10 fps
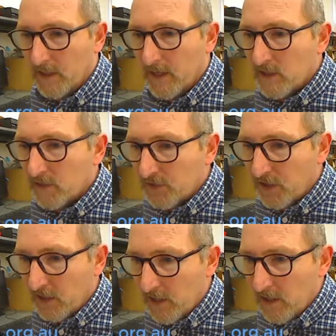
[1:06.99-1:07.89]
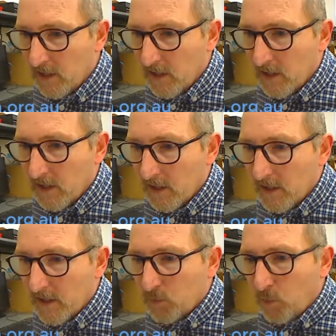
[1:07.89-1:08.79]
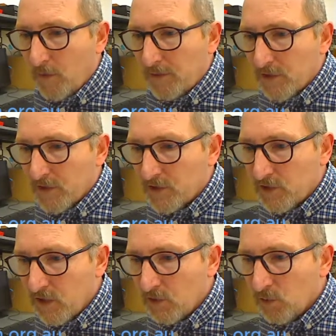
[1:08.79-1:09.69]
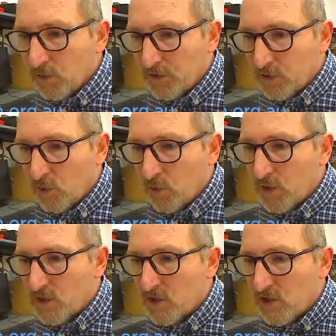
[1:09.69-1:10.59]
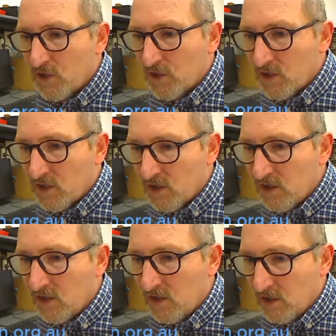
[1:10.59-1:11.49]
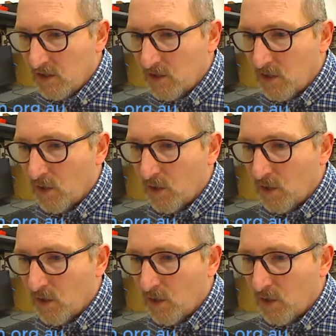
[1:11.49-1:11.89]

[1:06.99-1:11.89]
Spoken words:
As I've said here, it's what the signal source sees